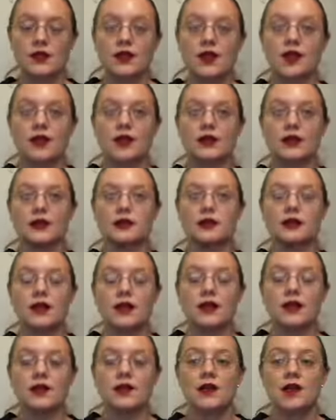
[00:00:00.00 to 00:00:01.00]
And
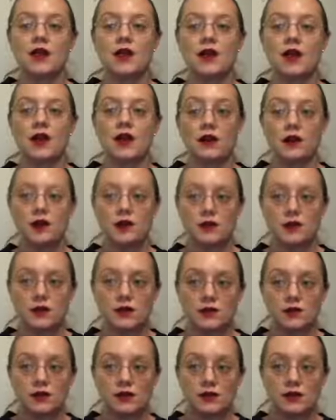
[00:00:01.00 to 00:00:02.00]
then I
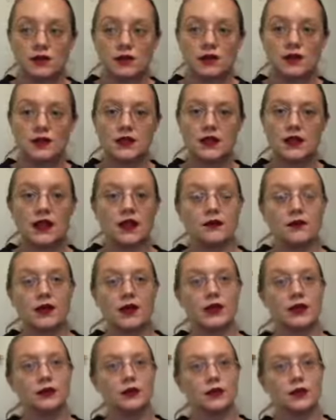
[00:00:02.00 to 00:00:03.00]
also noticed, like, if I
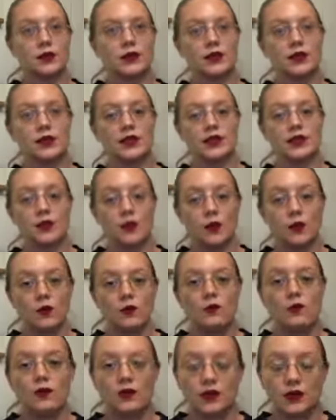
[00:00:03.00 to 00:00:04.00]
didn't put anything
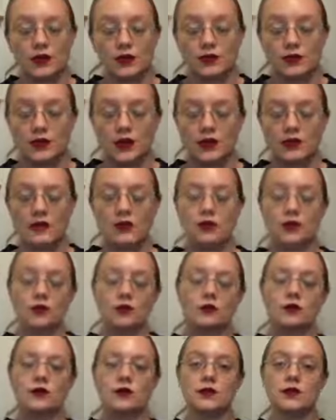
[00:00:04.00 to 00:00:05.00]
over the lip tattoo,
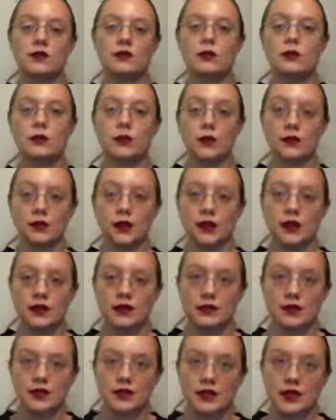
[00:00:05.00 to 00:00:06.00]
it was a little bit more
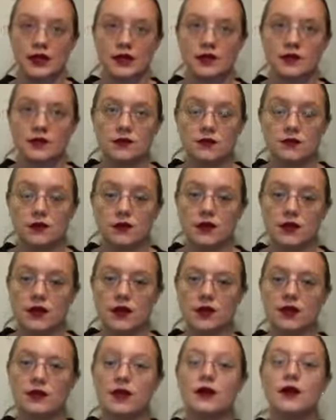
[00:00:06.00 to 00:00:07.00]
likely to last a little
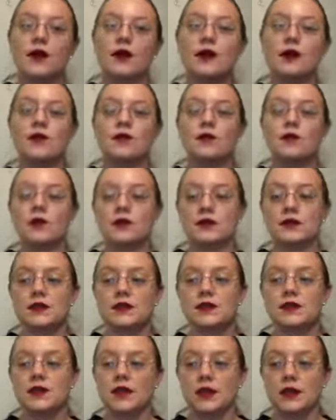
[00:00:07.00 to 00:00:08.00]
longer
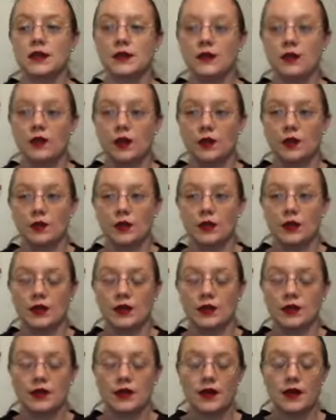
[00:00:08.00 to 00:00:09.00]
versus, like, when I put
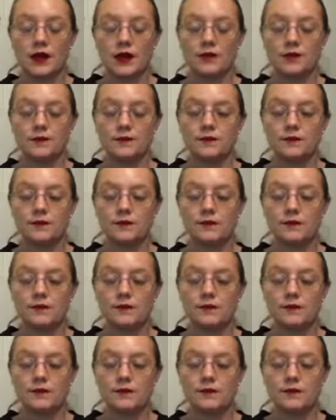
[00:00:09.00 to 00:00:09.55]
um,